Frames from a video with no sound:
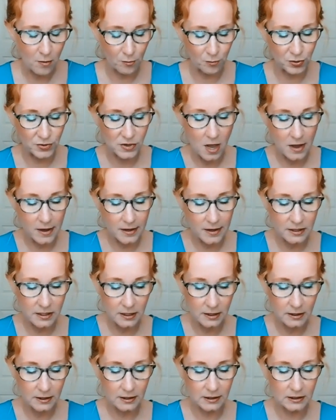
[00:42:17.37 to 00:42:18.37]

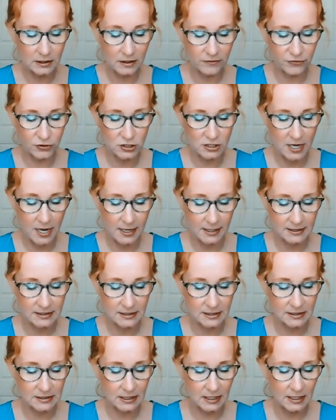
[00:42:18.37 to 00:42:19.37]
blood and liver
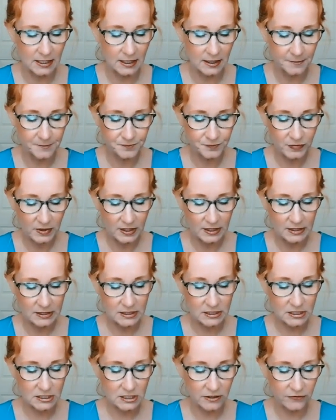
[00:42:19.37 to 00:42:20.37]
toxicity,
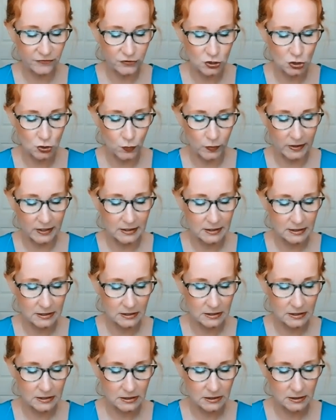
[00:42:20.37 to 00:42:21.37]
stiff
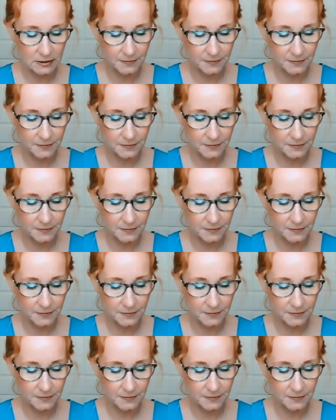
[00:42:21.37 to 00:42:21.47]
joints,